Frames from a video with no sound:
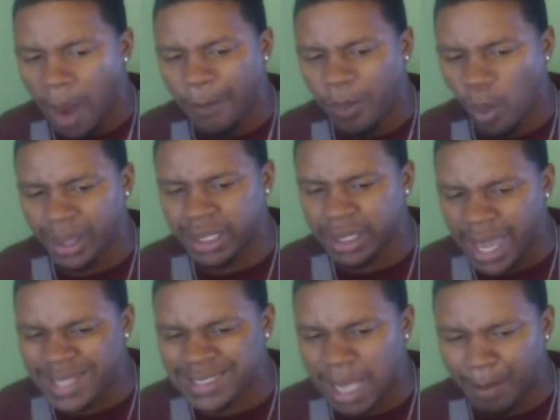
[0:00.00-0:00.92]
or pointing
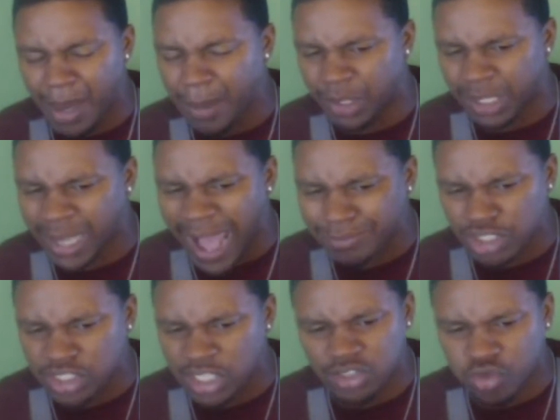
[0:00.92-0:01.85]
guns at people, and the
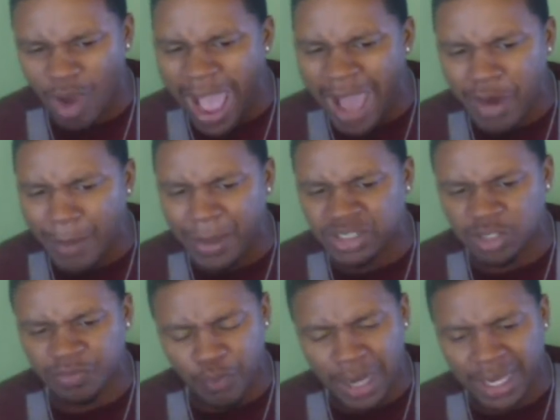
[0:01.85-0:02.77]
cops should just drive up and
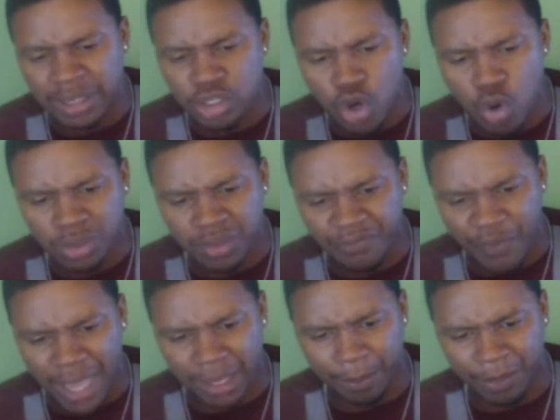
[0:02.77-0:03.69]
just fucking nuke the
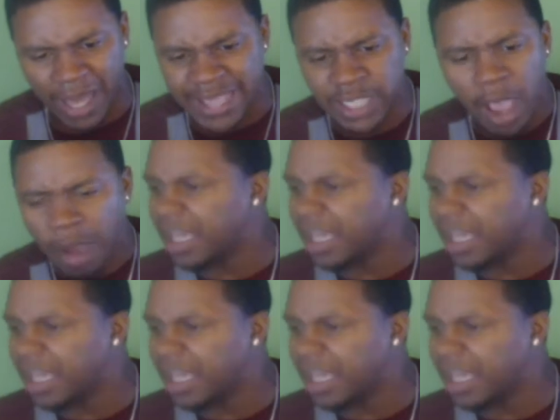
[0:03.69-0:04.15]
fucking place